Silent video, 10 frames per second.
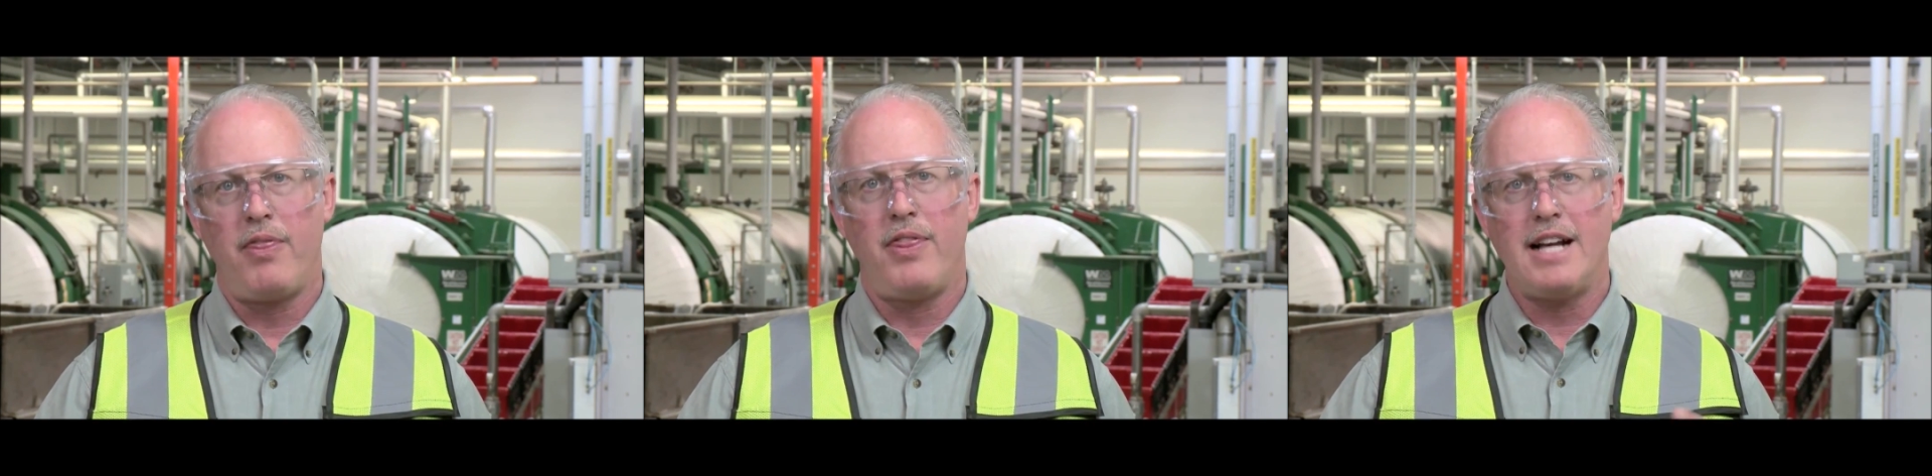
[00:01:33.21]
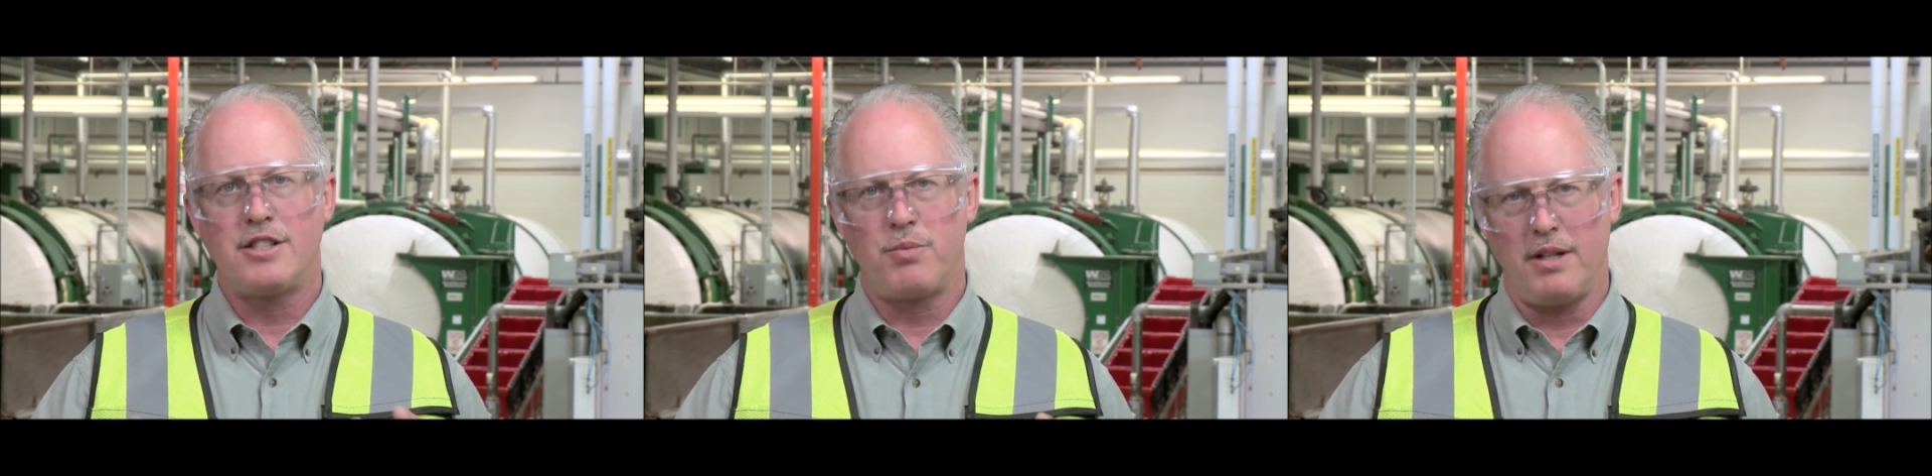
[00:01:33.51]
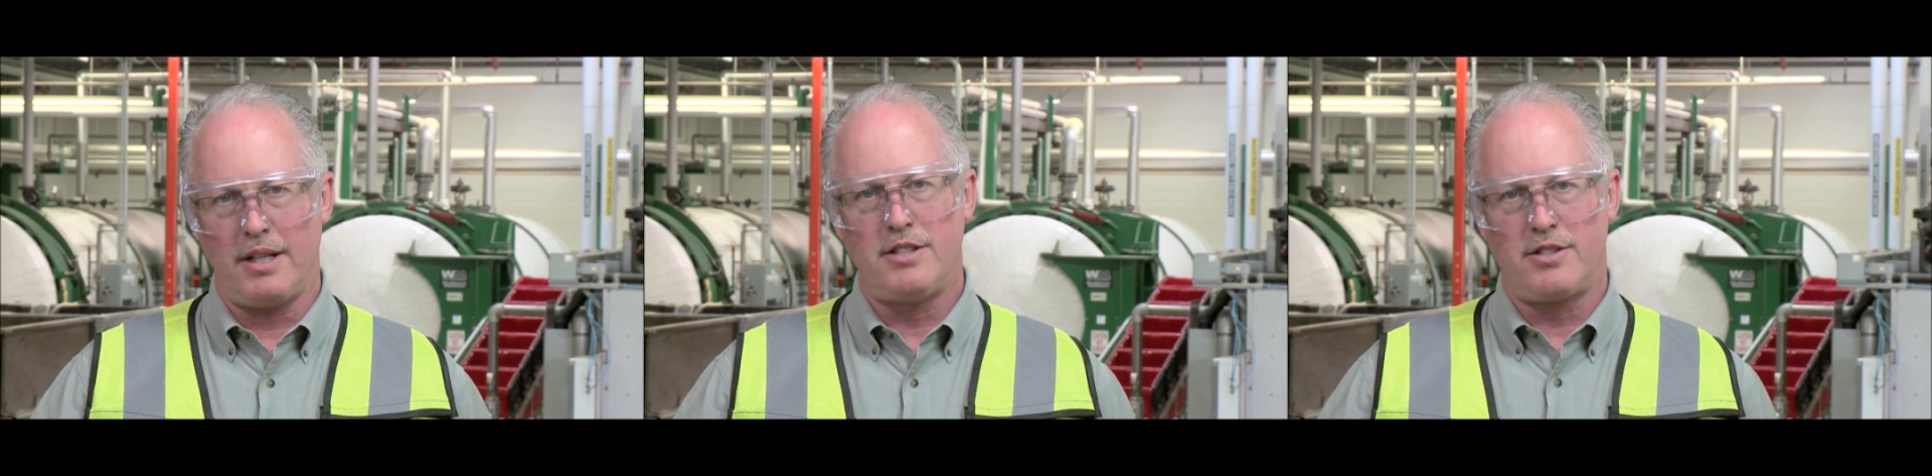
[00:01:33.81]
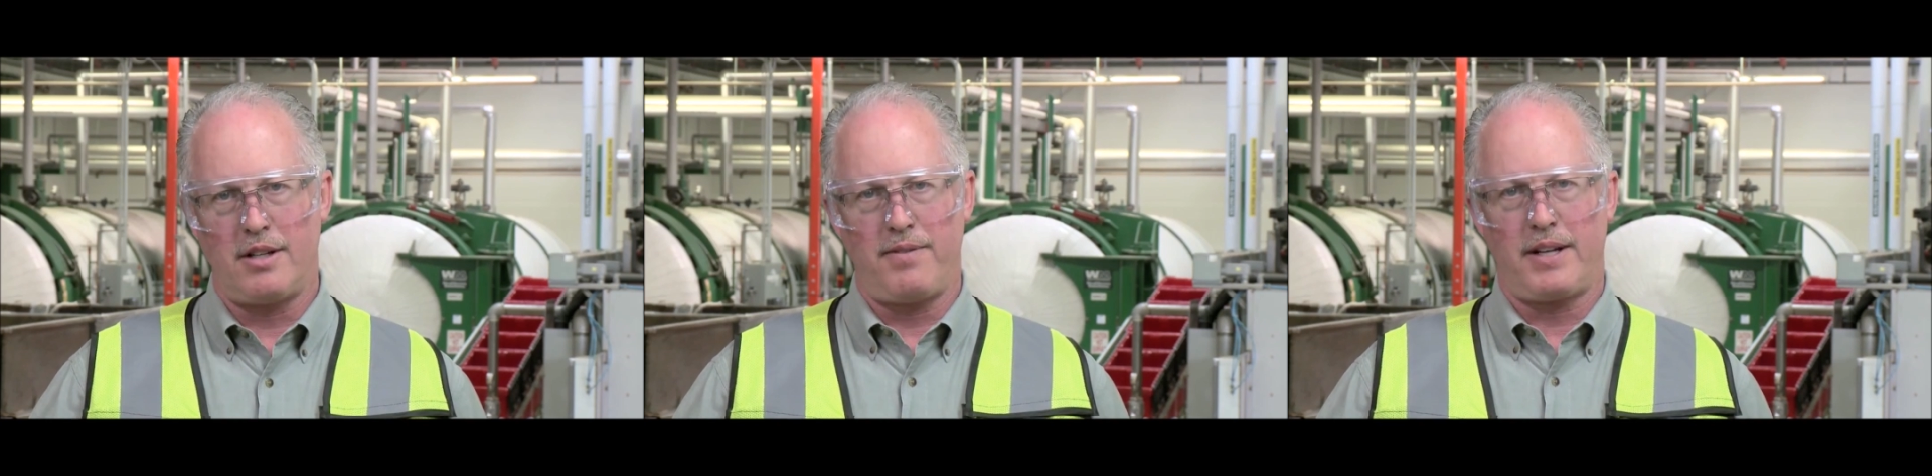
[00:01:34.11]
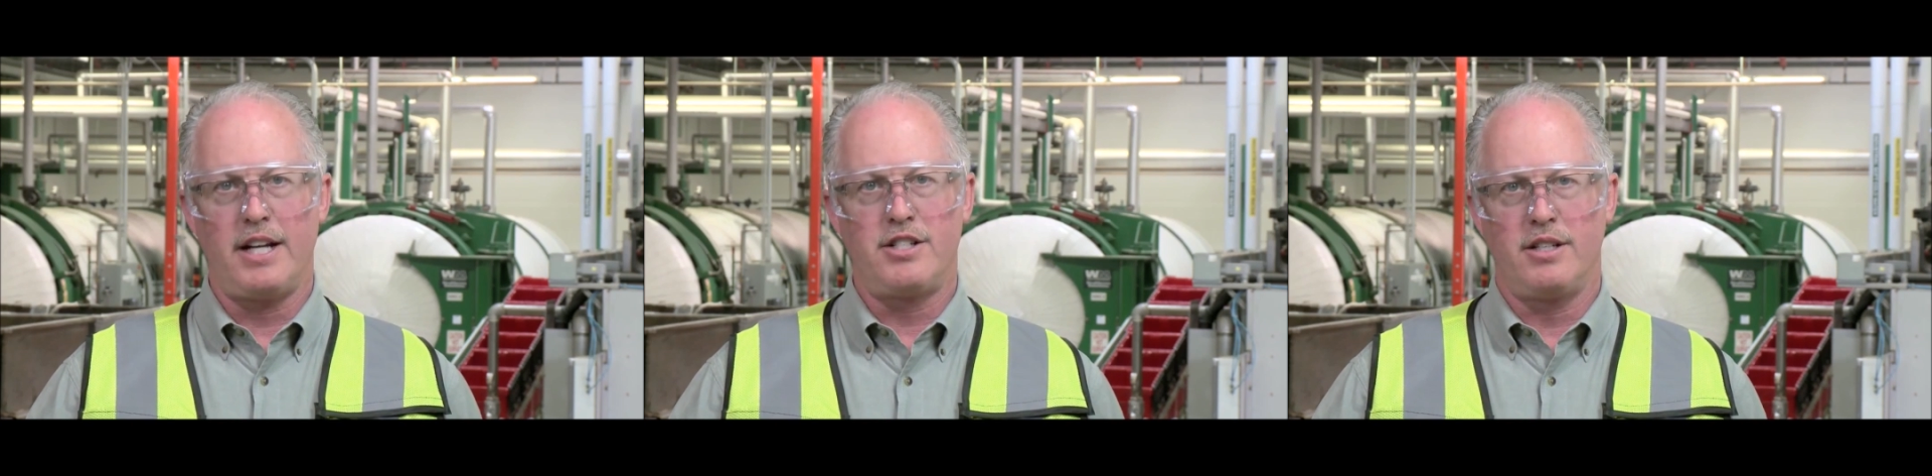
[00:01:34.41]
that's what LEED
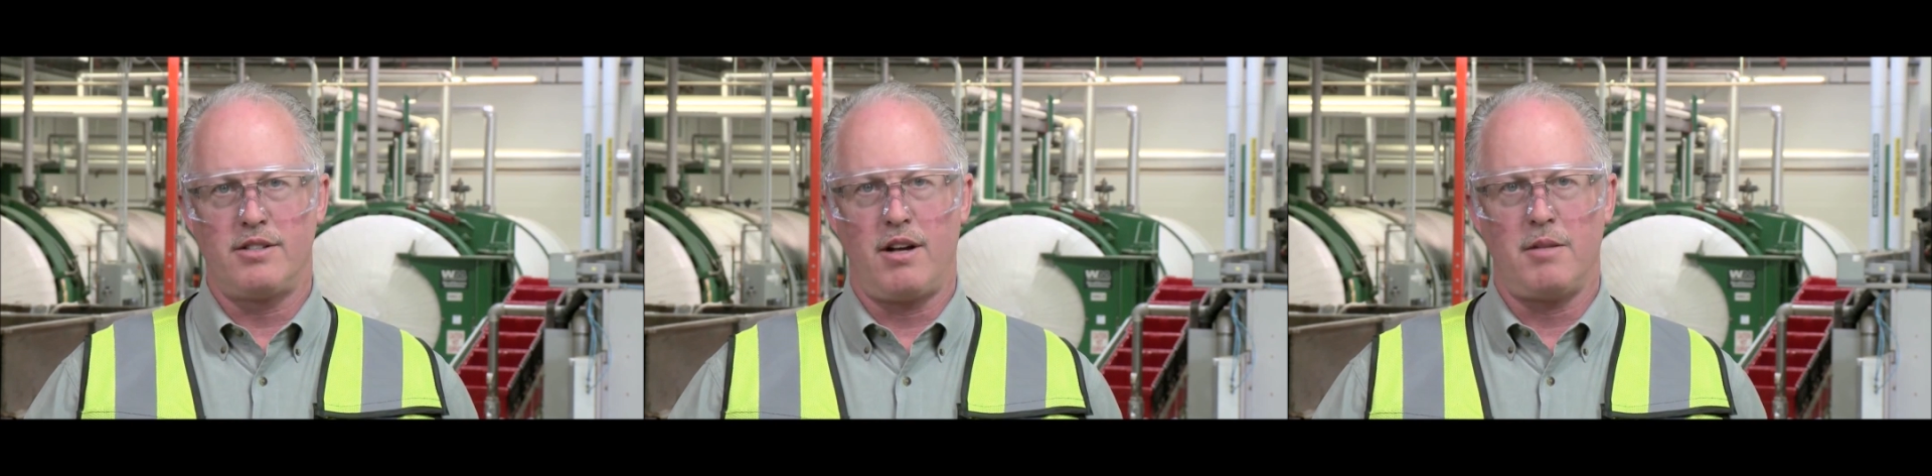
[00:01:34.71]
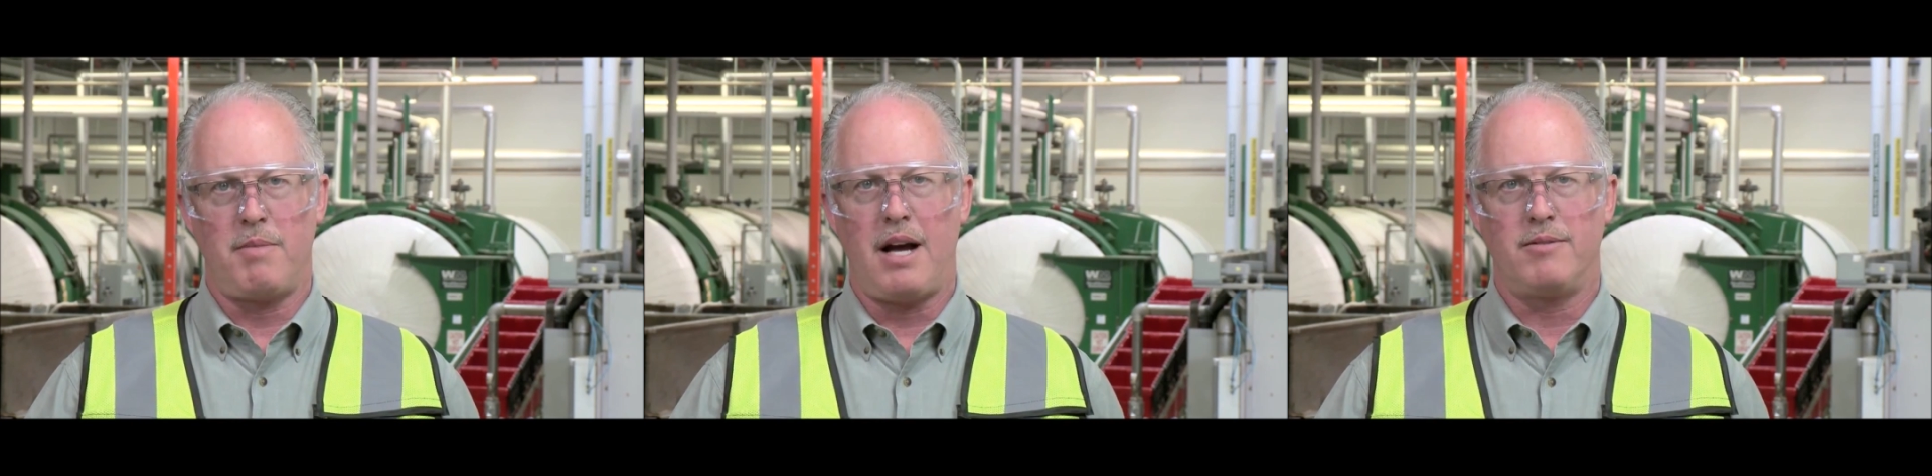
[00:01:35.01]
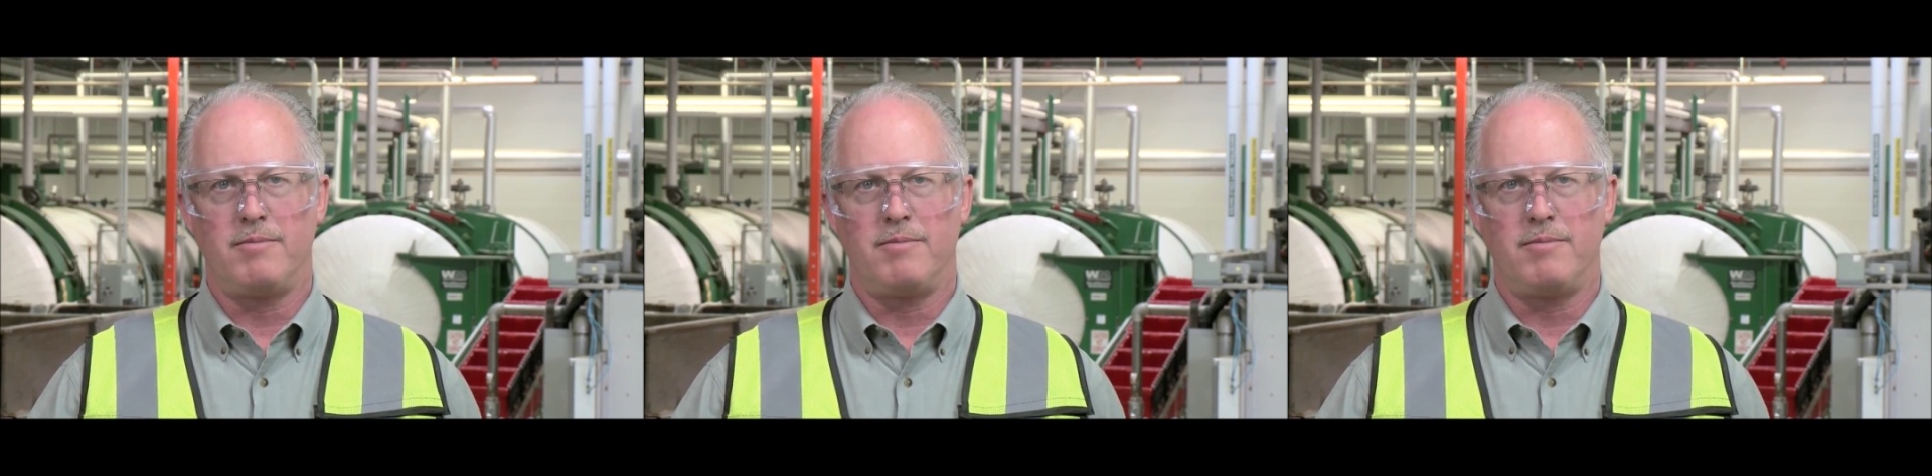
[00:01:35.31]
certification is all about.